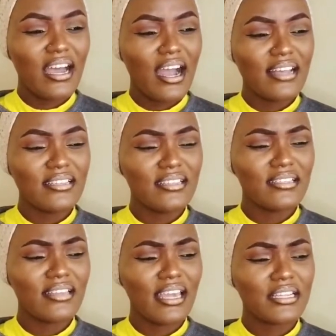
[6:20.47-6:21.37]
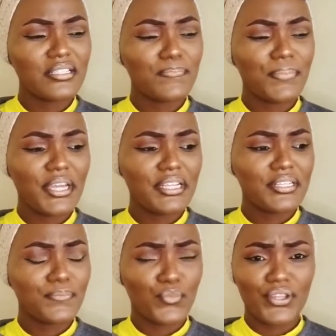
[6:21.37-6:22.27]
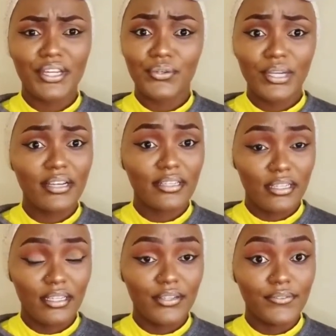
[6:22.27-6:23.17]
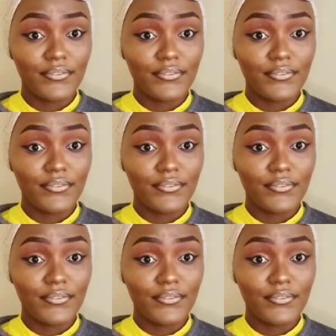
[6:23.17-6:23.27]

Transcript: As in, they expect more than you can give.